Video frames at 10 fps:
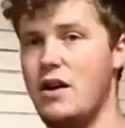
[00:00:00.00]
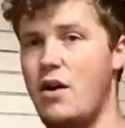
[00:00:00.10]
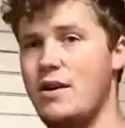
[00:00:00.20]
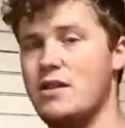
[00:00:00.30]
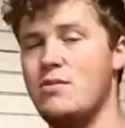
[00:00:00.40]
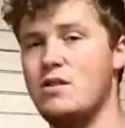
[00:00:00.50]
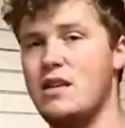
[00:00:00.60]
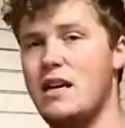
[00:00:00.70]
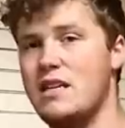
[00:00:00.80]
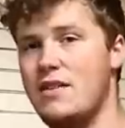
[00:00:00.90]
You know, when someone
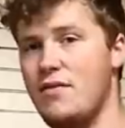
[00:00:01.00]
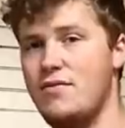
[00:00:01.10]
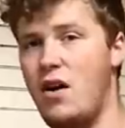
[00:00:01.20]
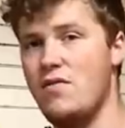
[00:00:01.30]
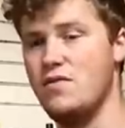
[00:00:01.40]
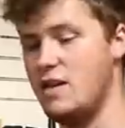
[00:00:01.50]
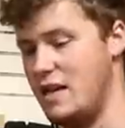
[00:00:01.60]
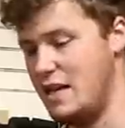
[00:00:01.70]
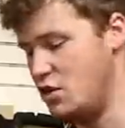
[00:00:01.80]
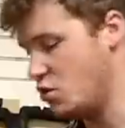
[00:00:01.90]
says give it five foot
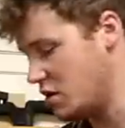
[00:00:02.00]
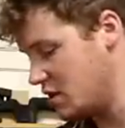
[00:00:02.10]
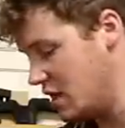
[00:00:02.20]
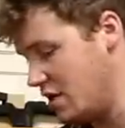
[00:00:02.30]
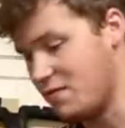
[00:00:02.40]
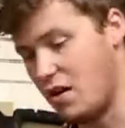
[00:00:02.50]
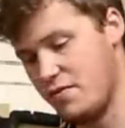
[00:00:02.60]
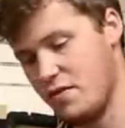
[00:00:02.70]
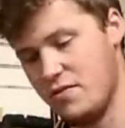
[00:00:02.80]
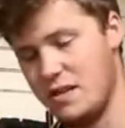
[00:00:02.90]
of lead, you can see
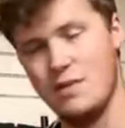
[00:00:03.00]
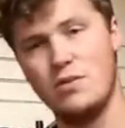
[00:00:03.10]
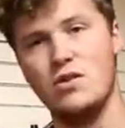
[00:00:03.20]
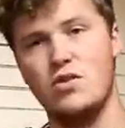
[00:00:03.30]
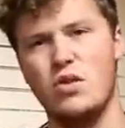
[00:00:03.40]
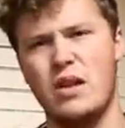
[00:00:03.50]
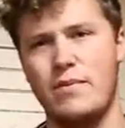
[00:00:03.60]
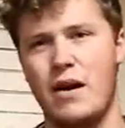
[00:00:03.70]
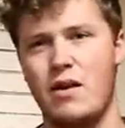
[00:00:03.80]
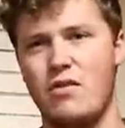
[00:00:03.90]
five foot of lead because you've got
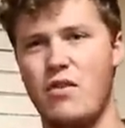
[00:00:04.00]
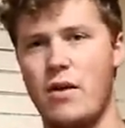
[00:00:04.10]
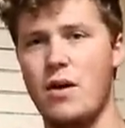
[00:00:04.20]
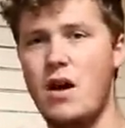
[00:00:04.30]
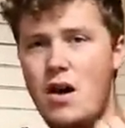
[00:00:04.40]
that parallel rib.